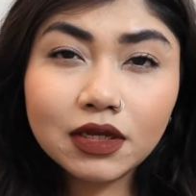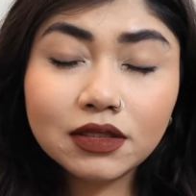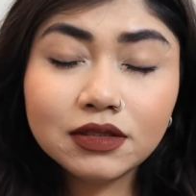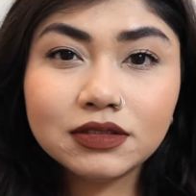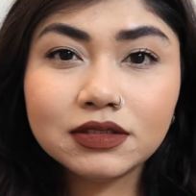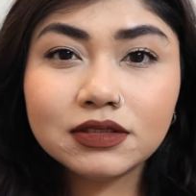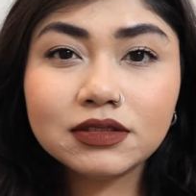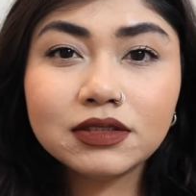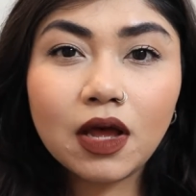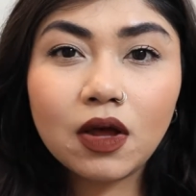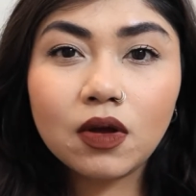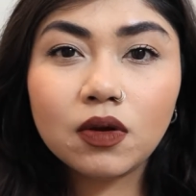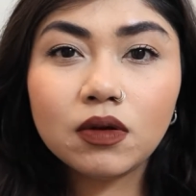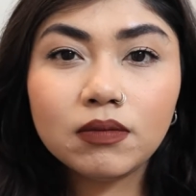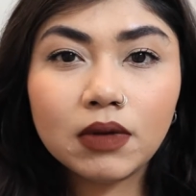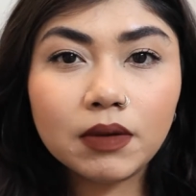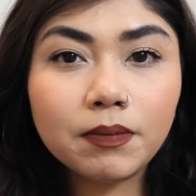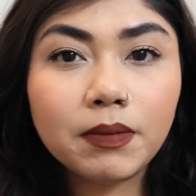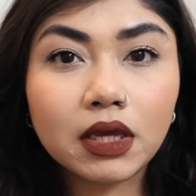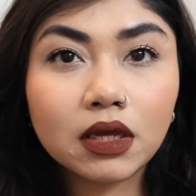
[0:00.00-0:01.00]
this is how
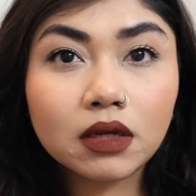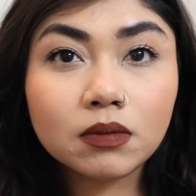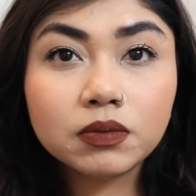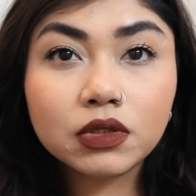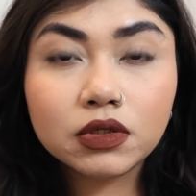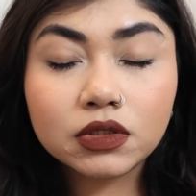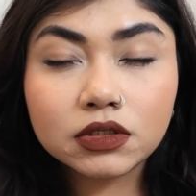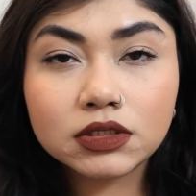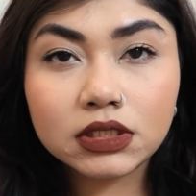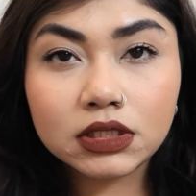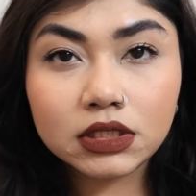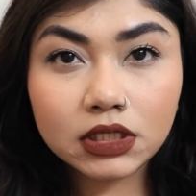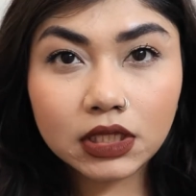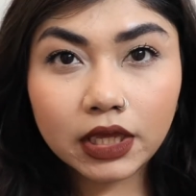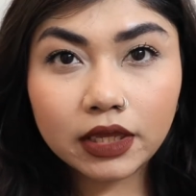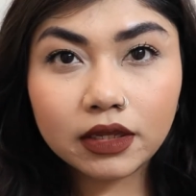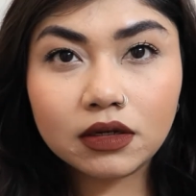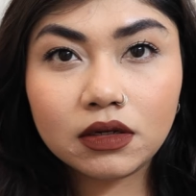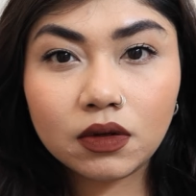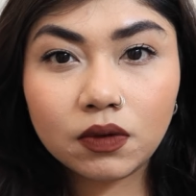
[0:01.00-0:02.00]
my makeup looks in
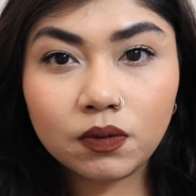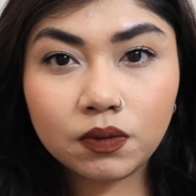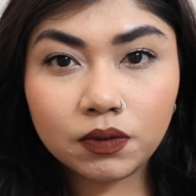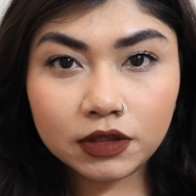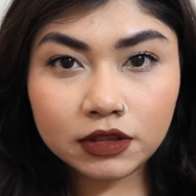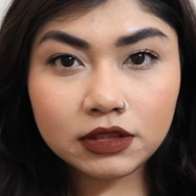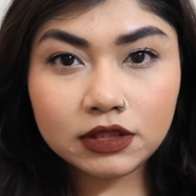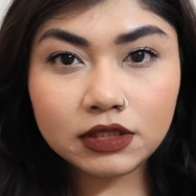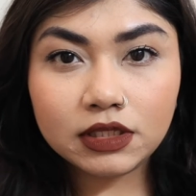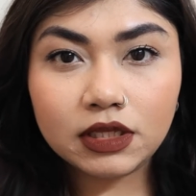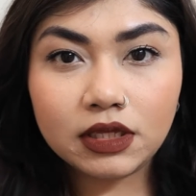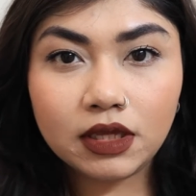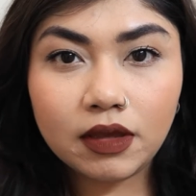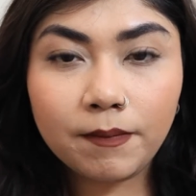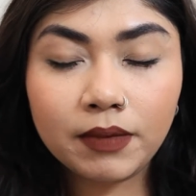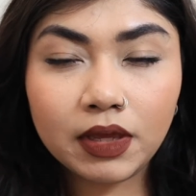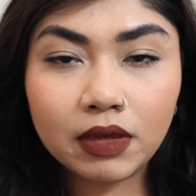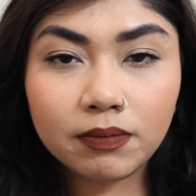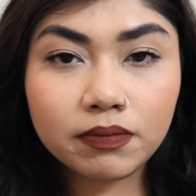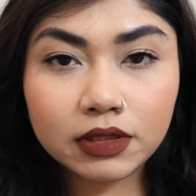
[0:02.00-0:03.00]
the end with the
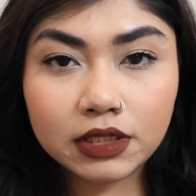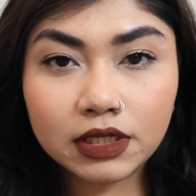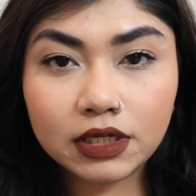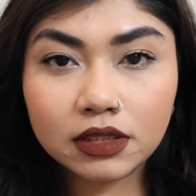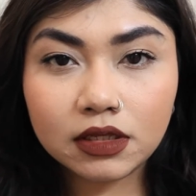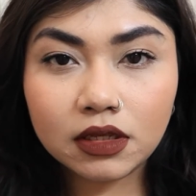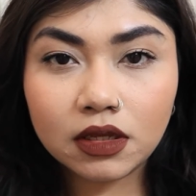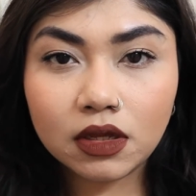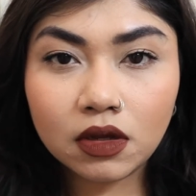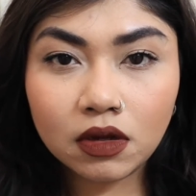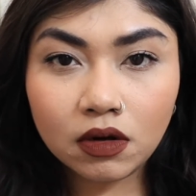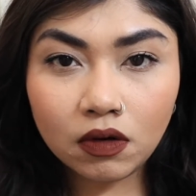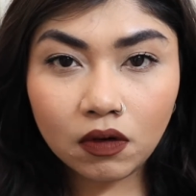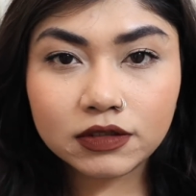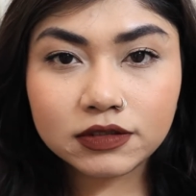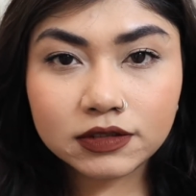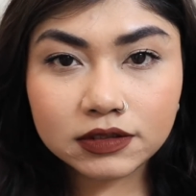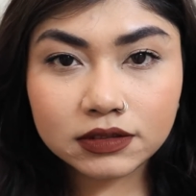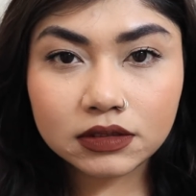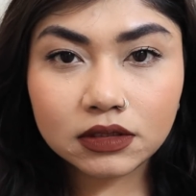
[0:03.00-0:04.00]
Maybelline
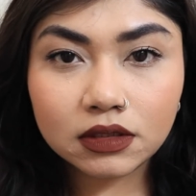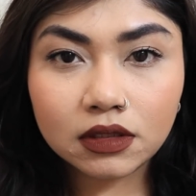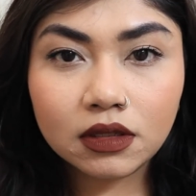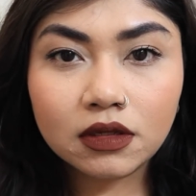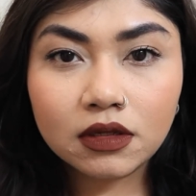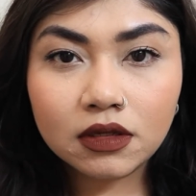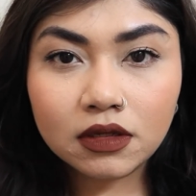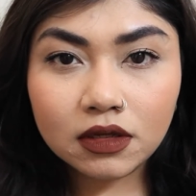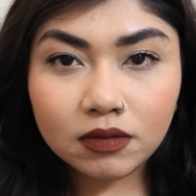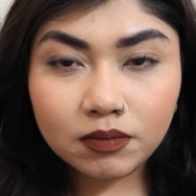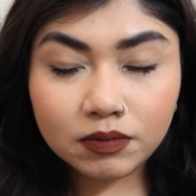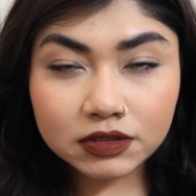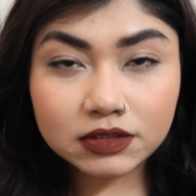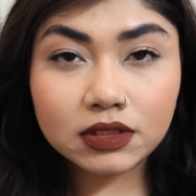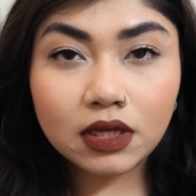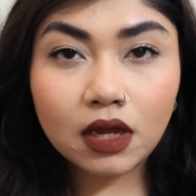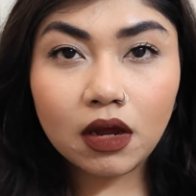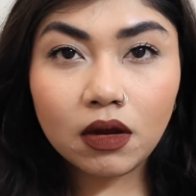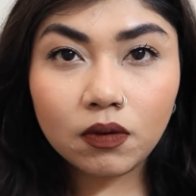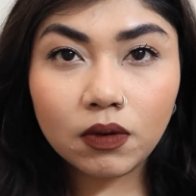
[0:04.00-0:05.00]
Colossal
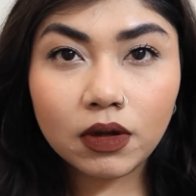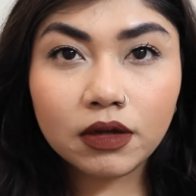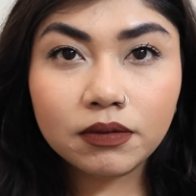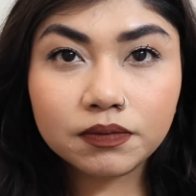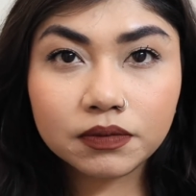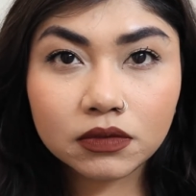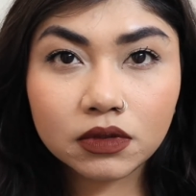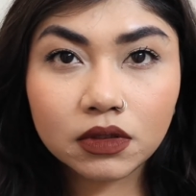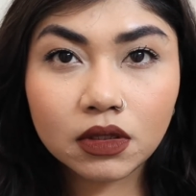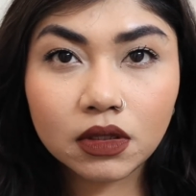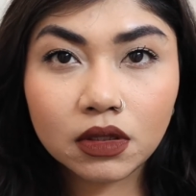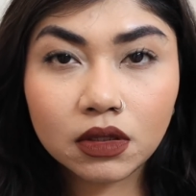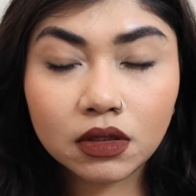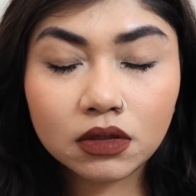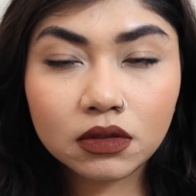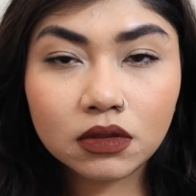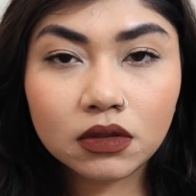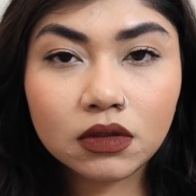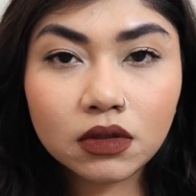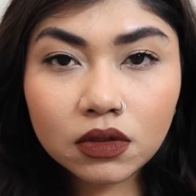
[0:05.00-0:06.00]
Mascara.
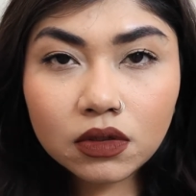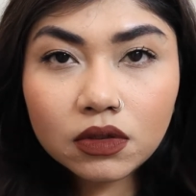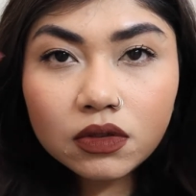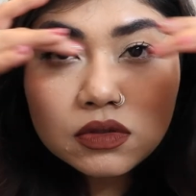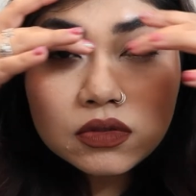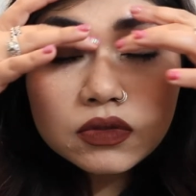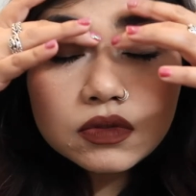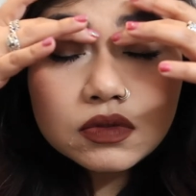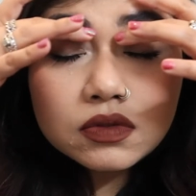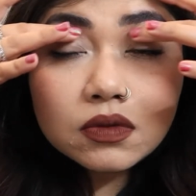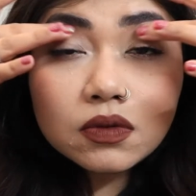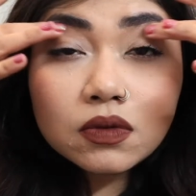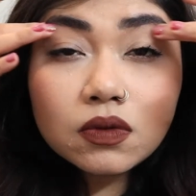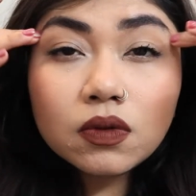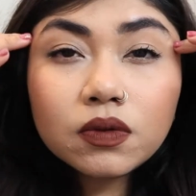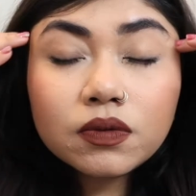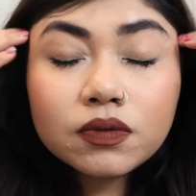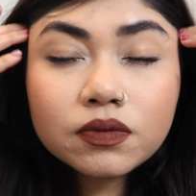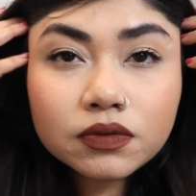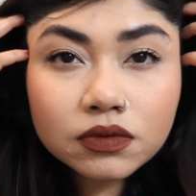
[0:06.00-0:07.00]

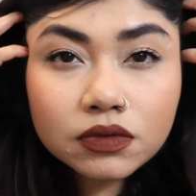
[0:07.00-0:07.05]
So